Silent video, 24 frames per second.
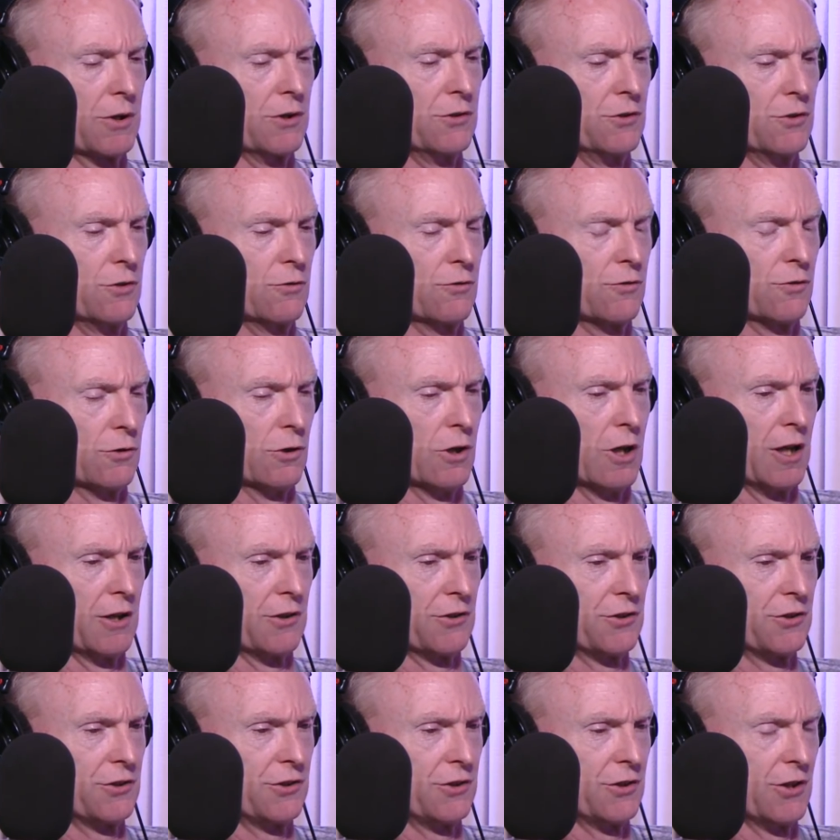to do for
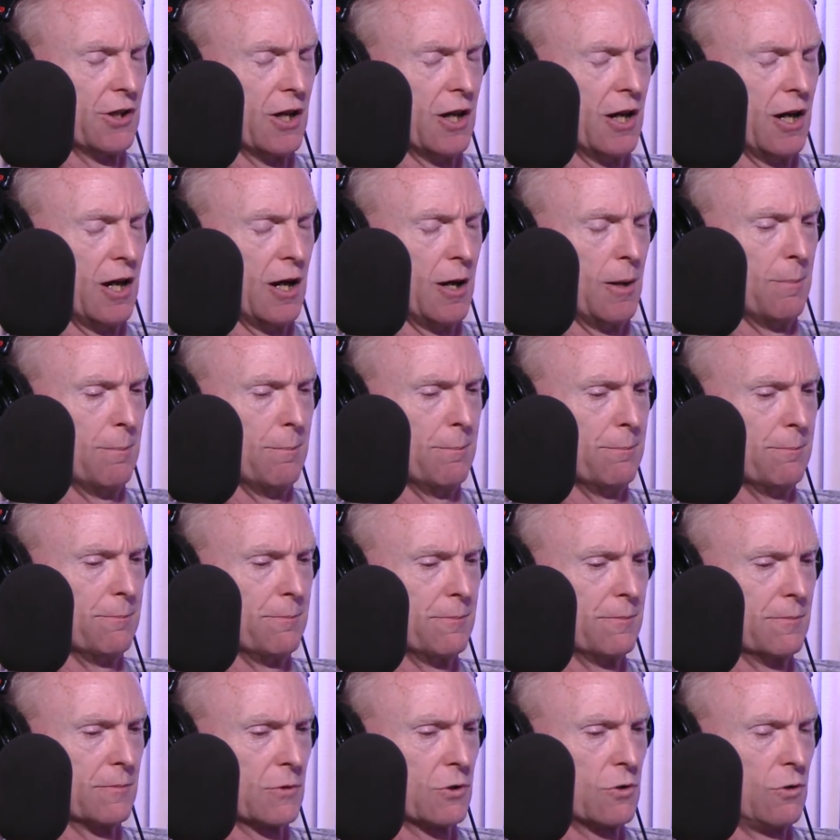us,
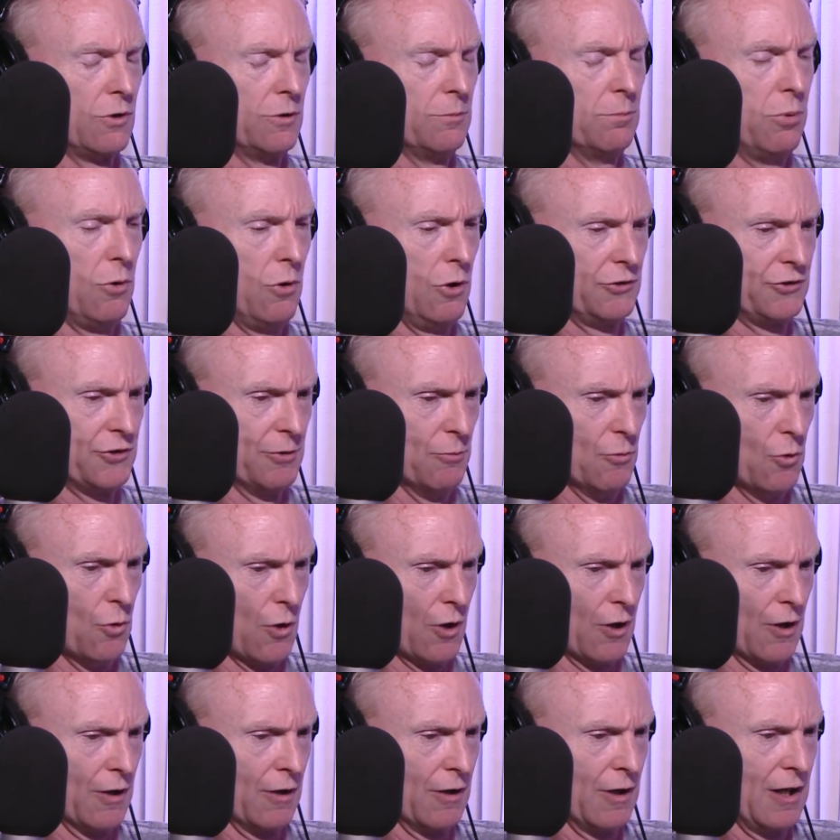called
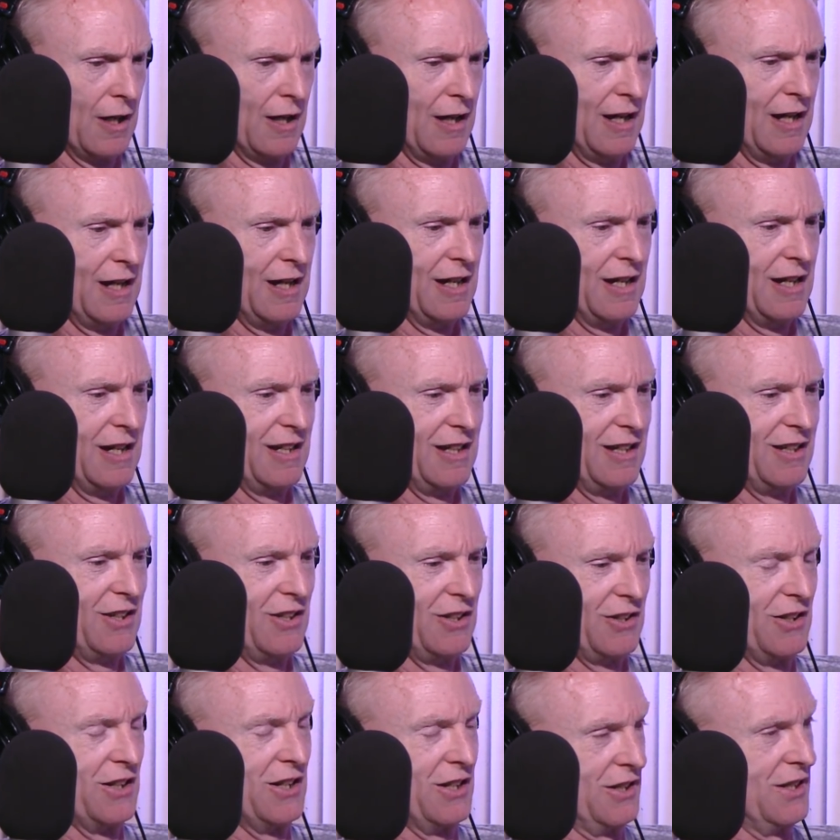Baltimore,
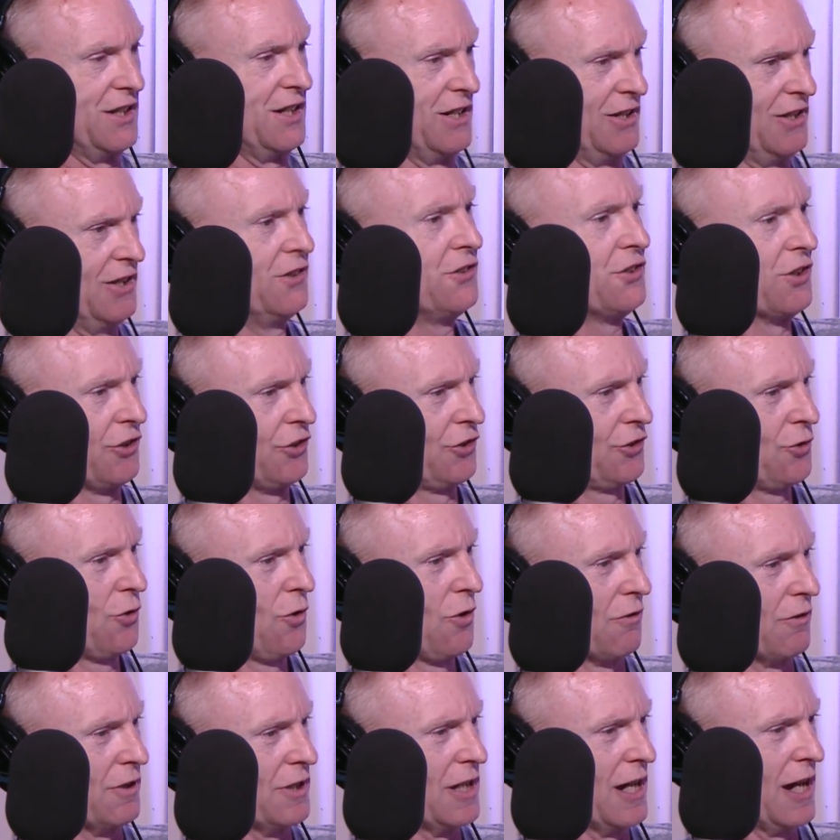it is a
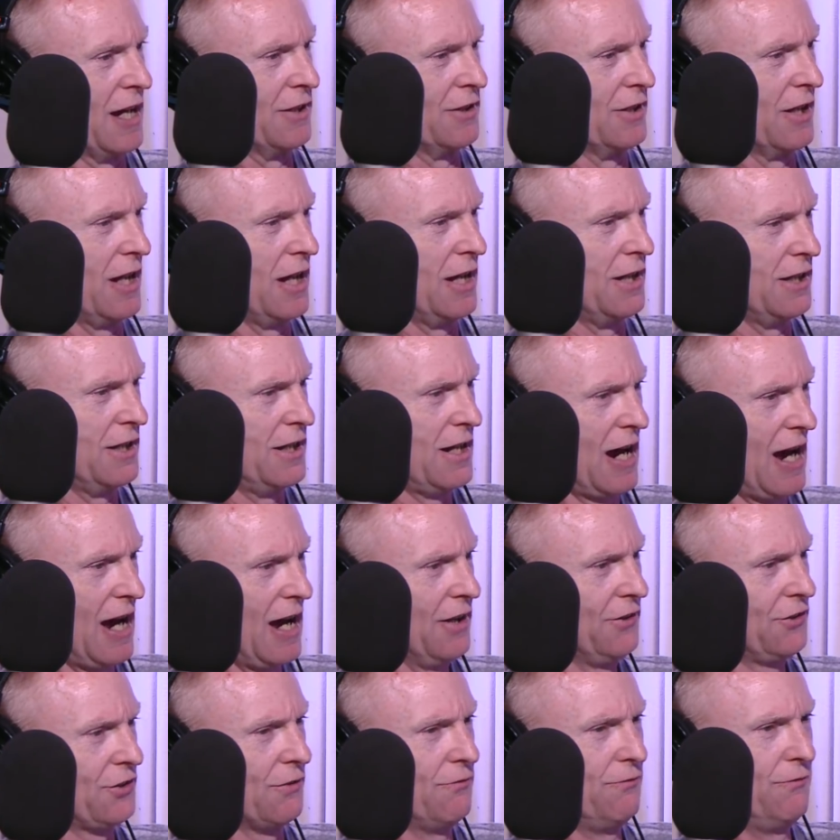story, and it
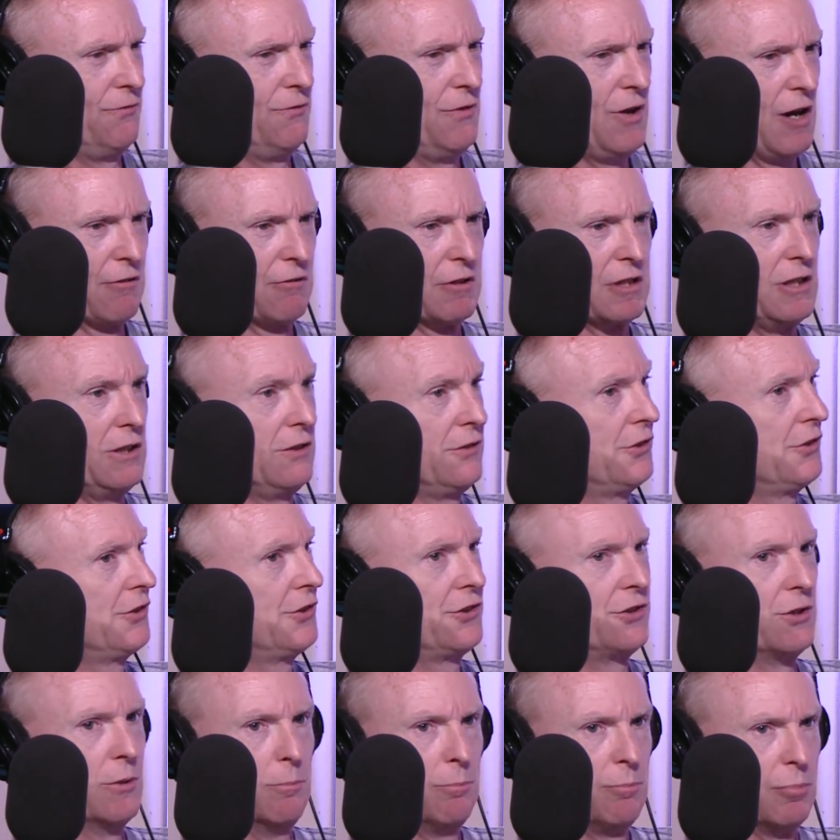has a very
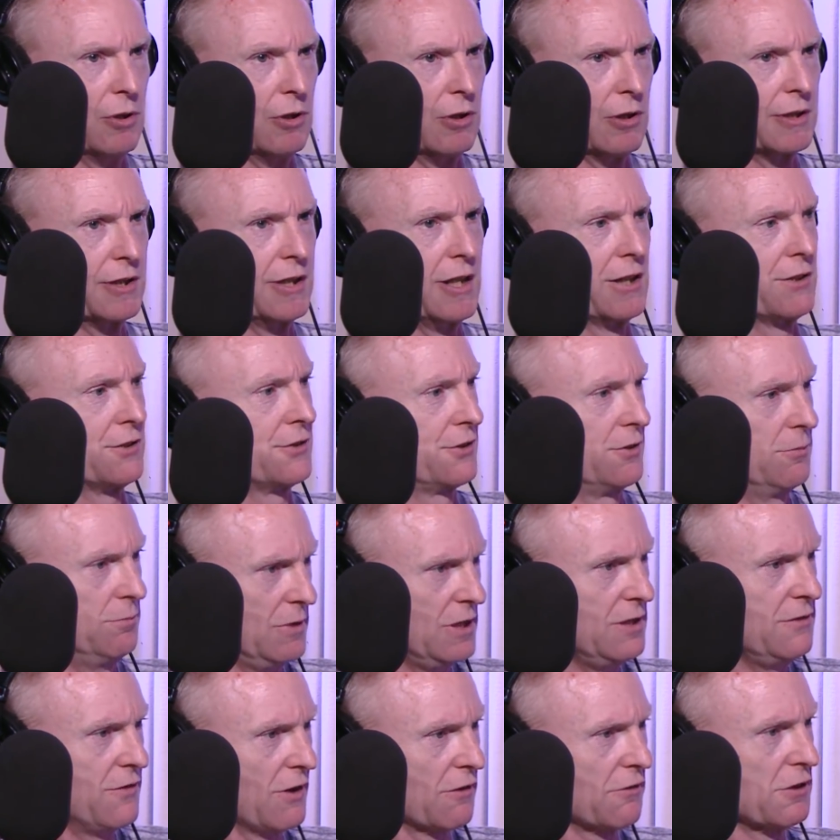simple, yet to
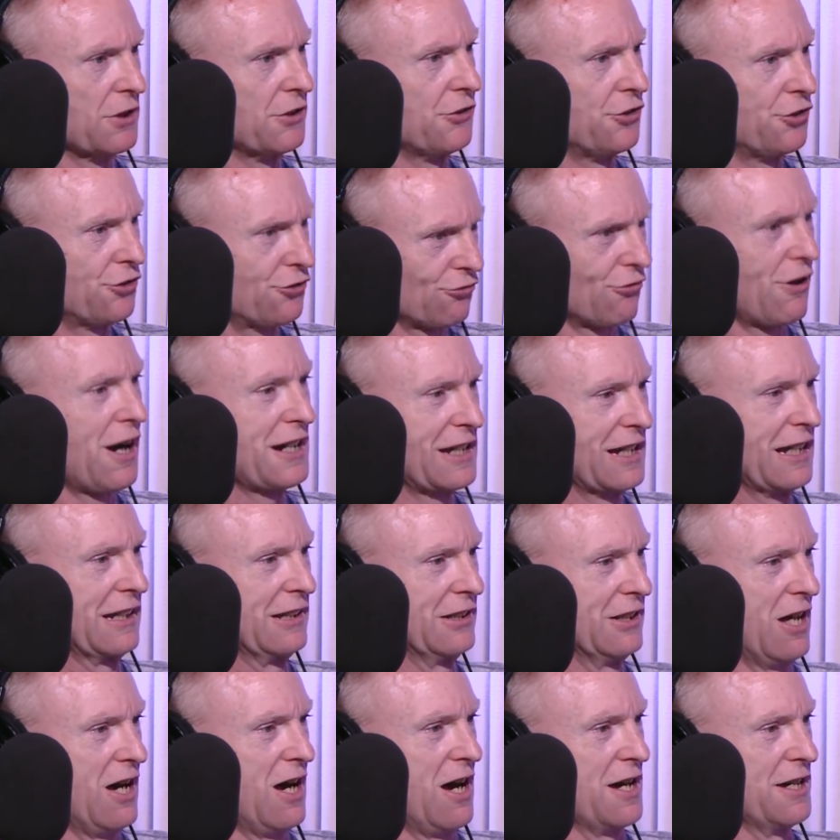me very striking
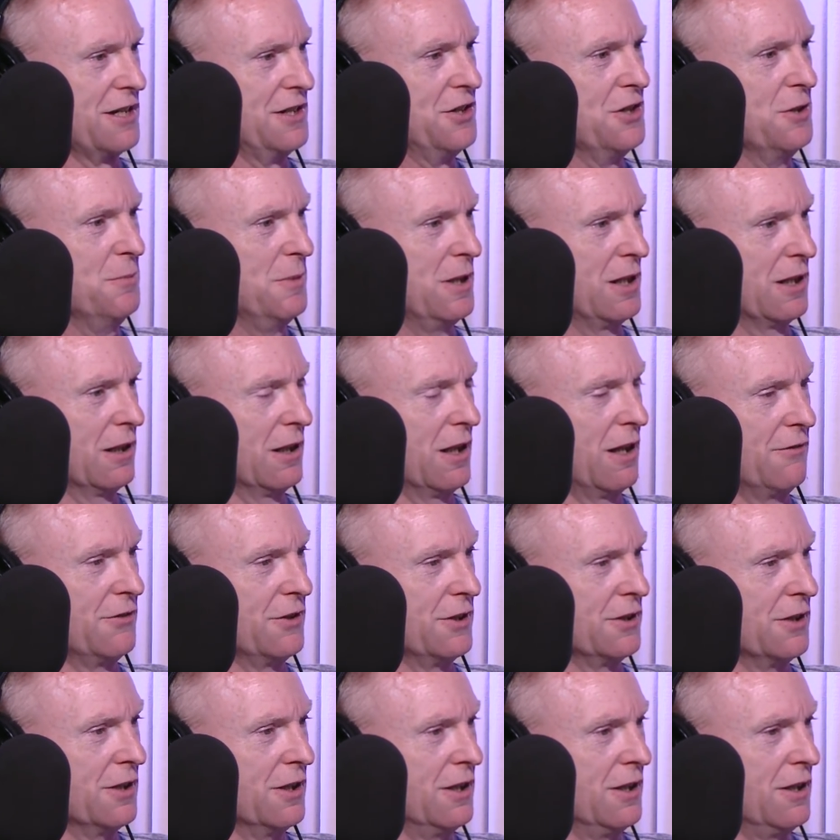line in the middle of it.